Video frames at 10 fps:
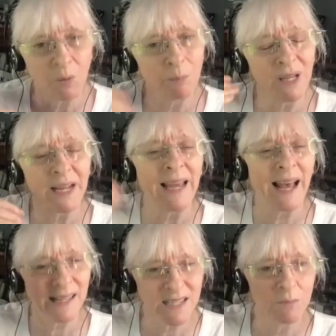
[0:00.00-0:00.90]
But I
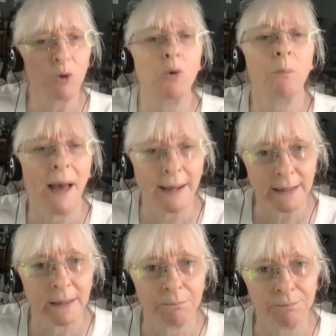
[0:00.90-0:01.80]
asked him who met
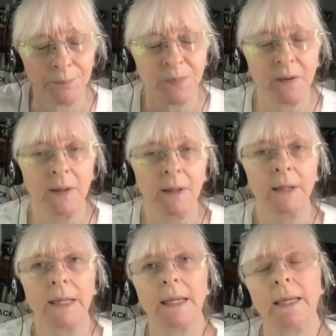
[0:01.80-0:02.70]
him.
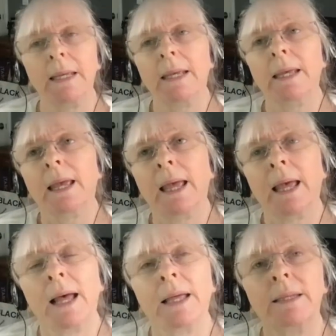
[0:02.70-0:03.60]

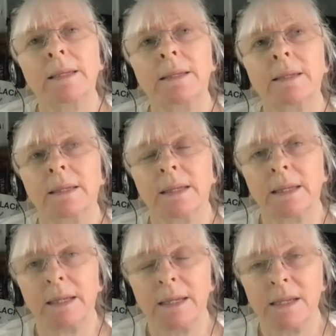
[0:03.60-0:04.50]
And
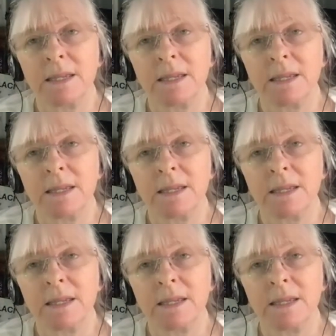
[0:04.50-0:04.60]
he